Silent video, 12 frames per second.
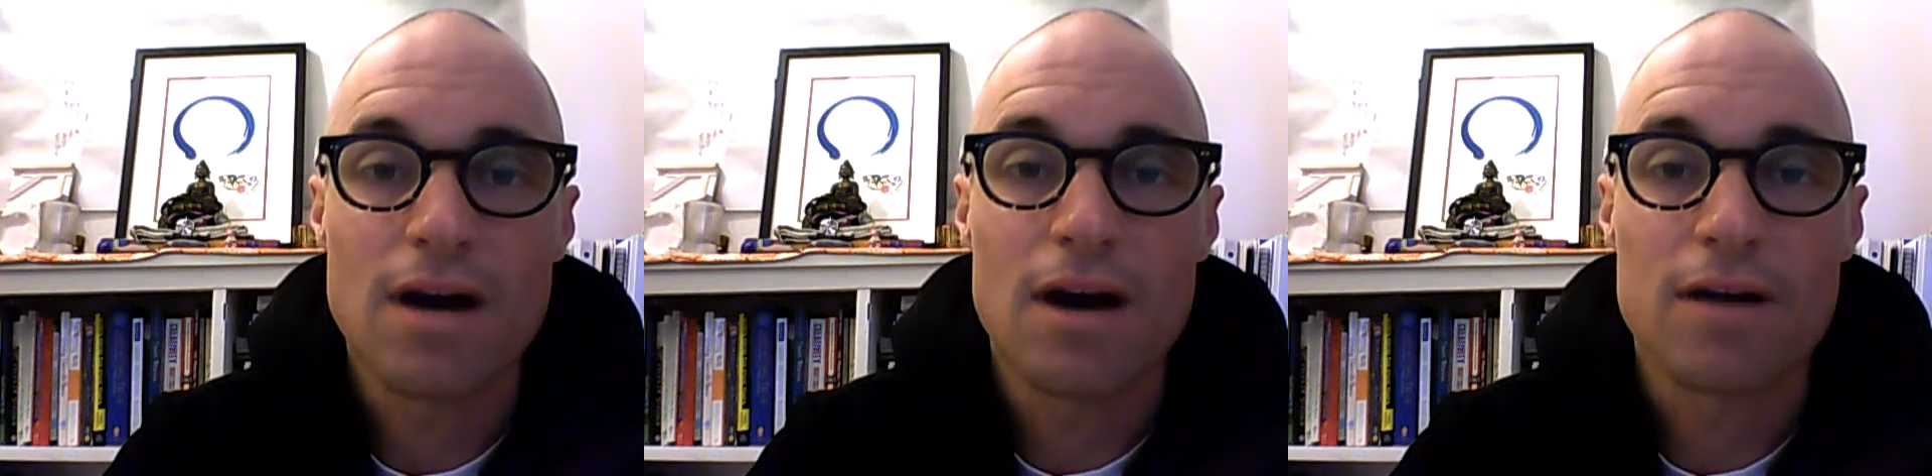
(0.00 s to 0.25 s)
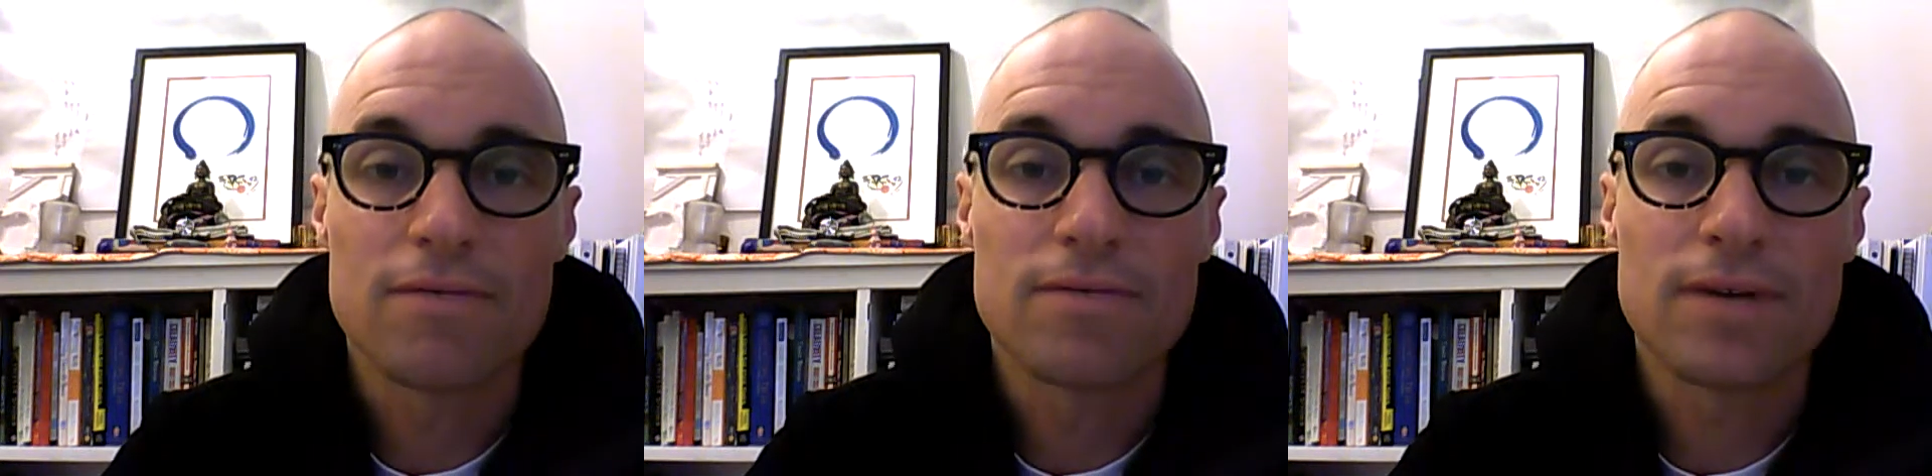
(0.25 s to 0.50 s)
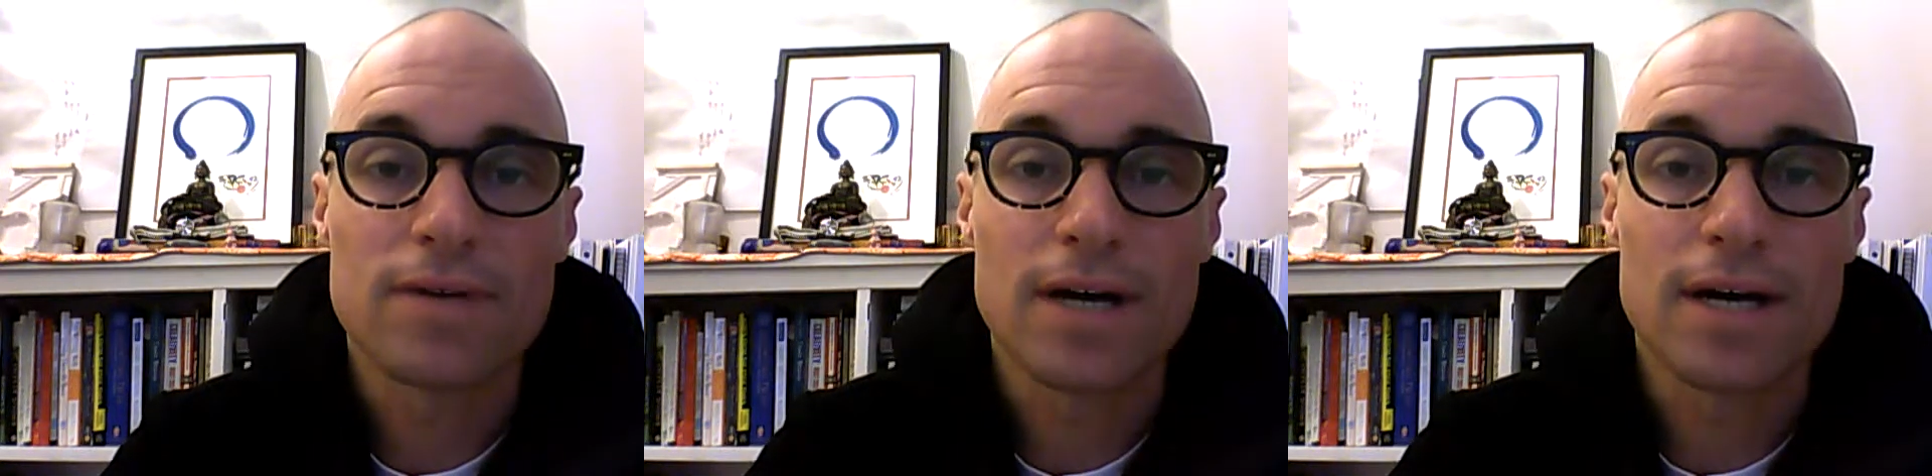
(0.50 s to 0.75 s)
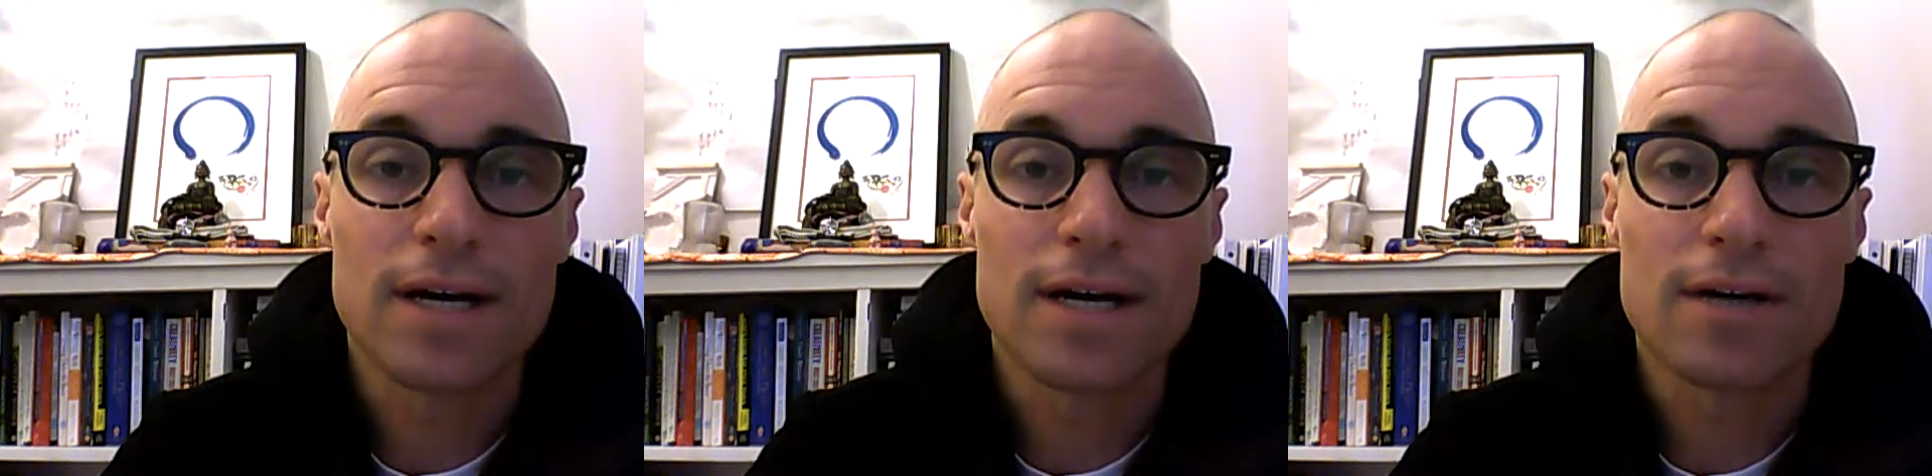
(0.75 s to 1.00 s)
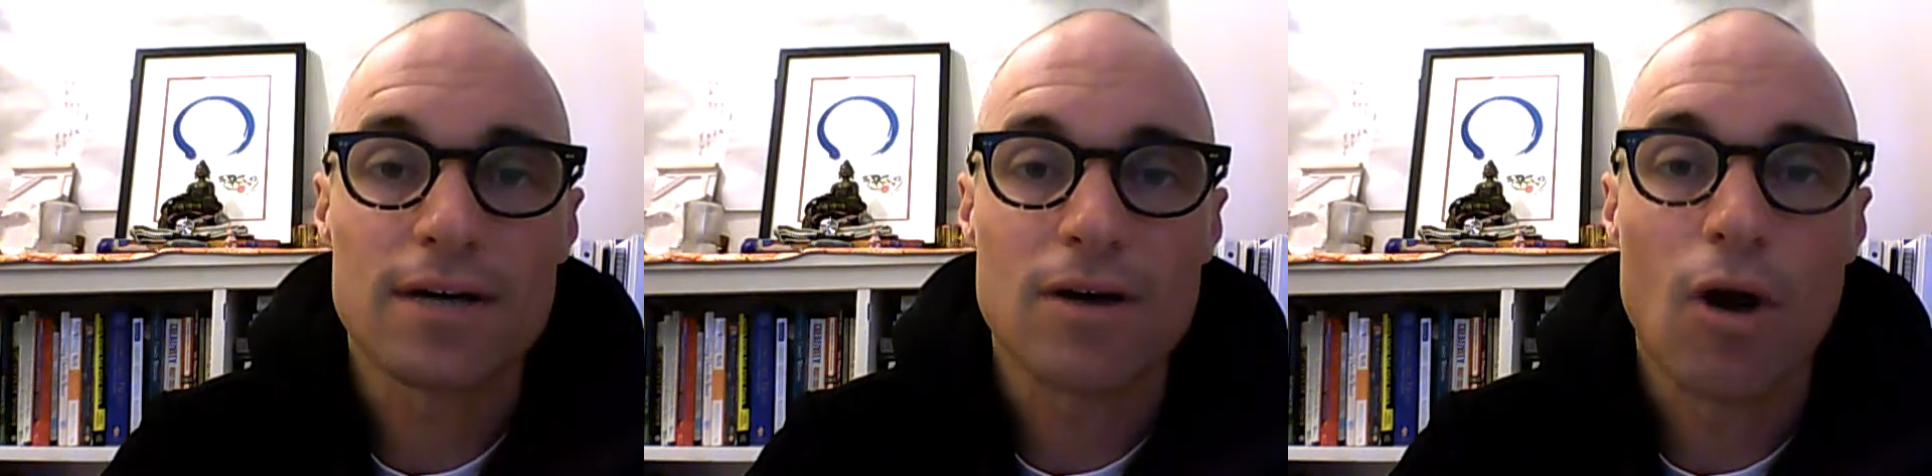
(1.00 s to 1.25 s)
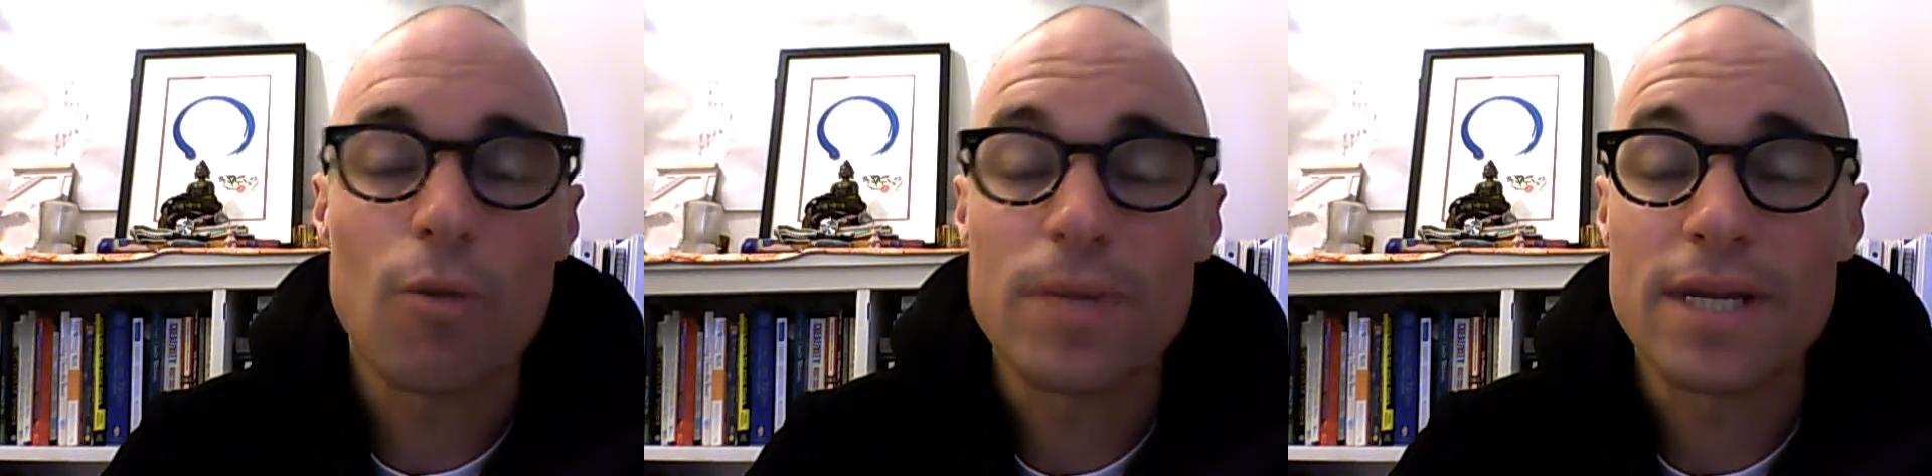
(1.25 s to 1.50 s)
of
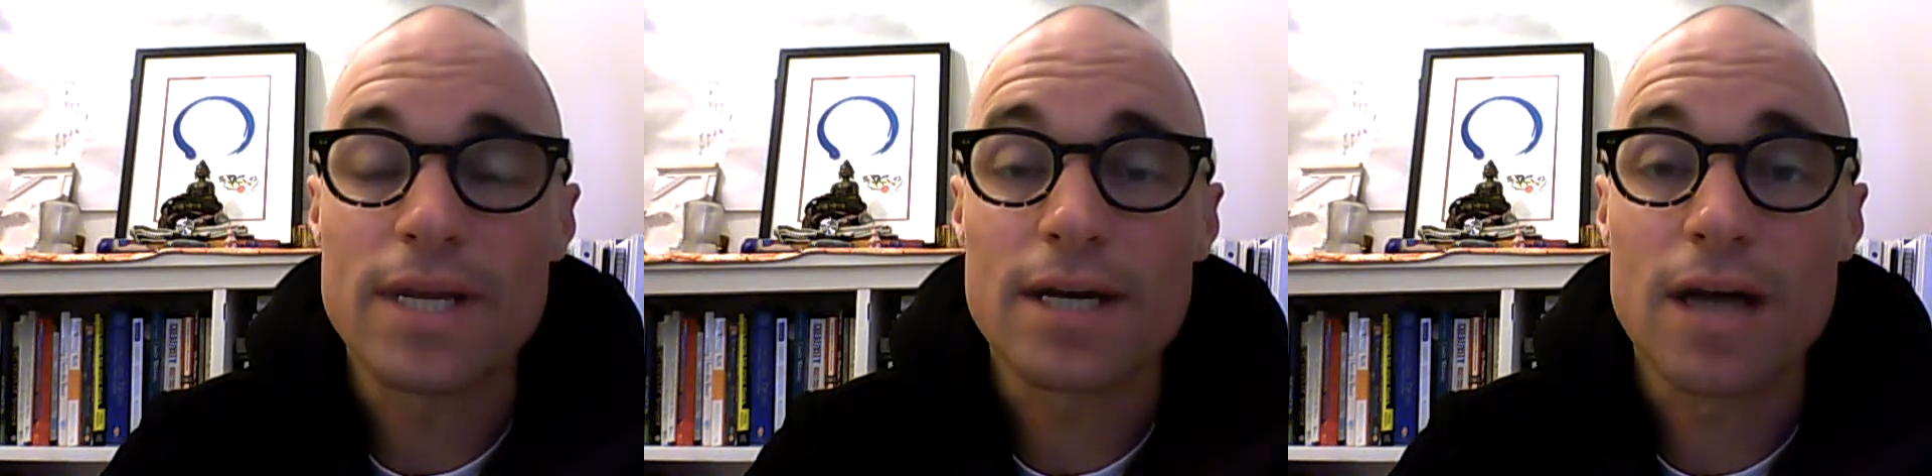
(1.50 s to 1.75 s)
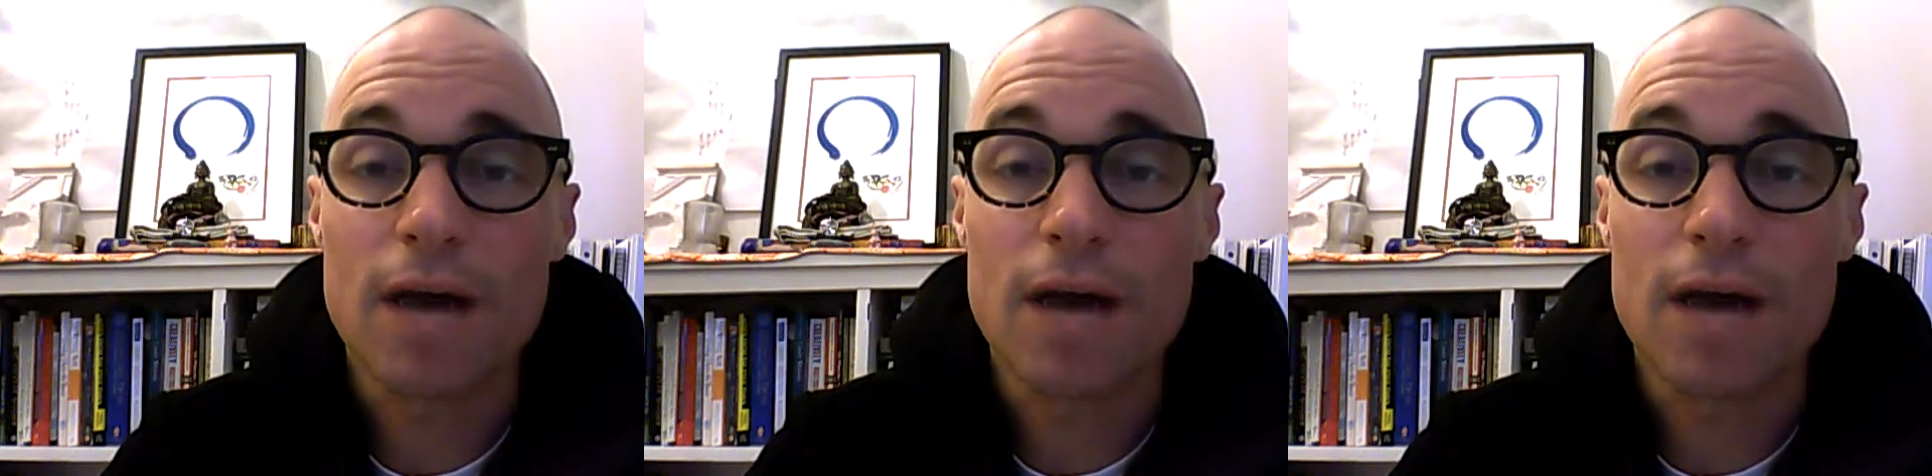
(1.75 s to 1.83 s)
opening